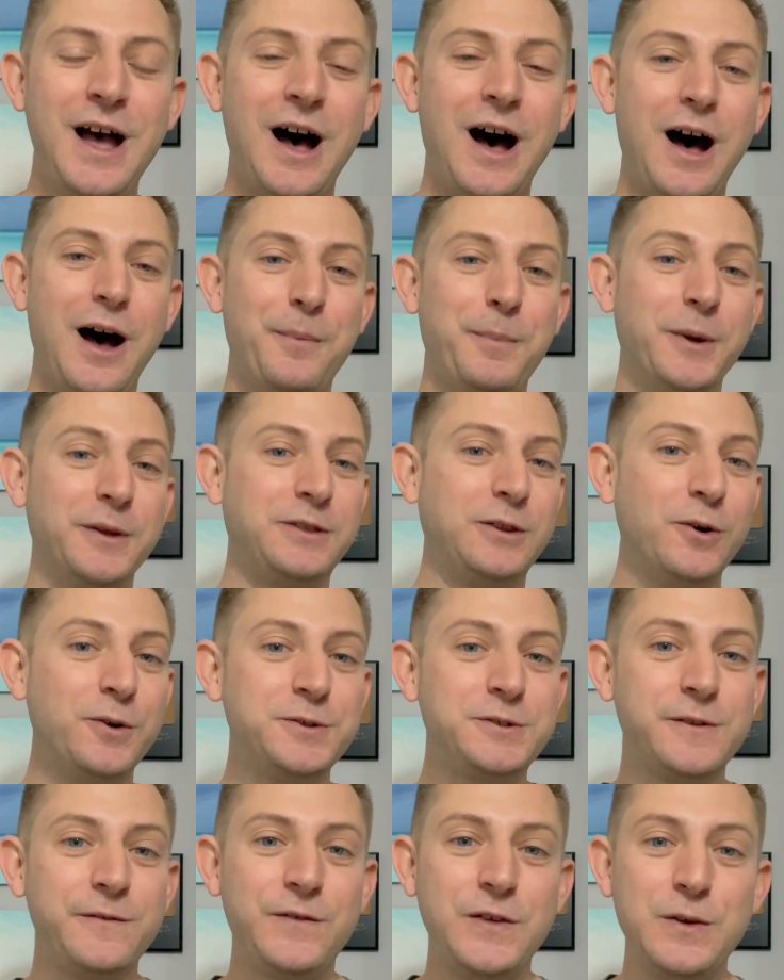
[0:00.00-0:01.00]
but
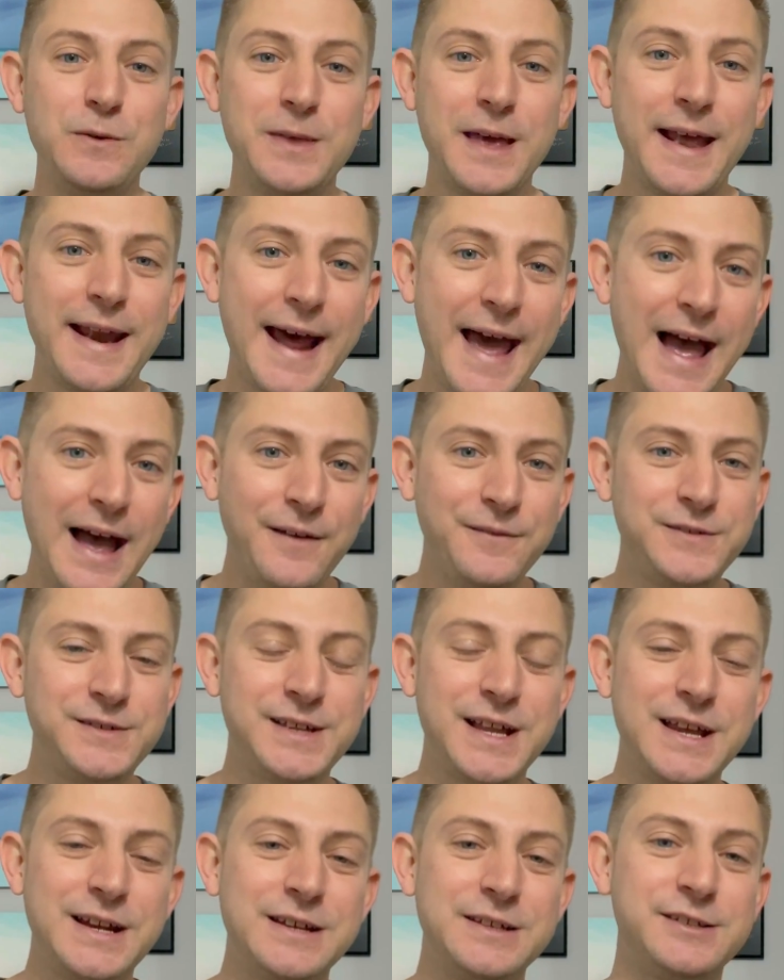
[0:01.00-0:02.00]
those of you that have
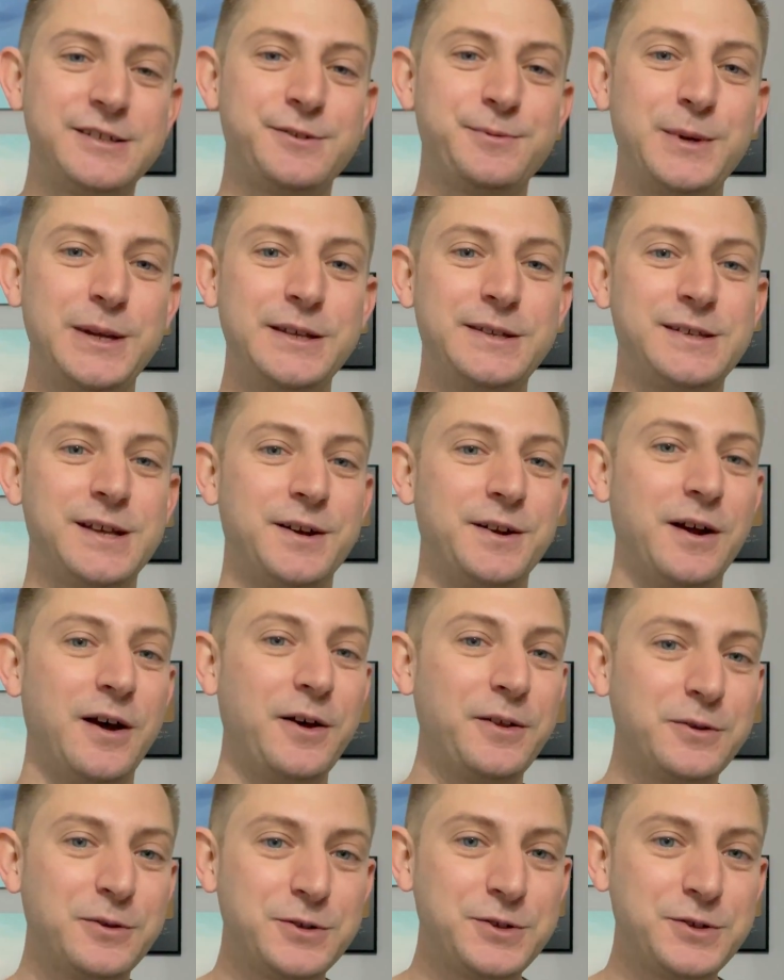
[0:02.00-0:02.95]
stayed in suites on other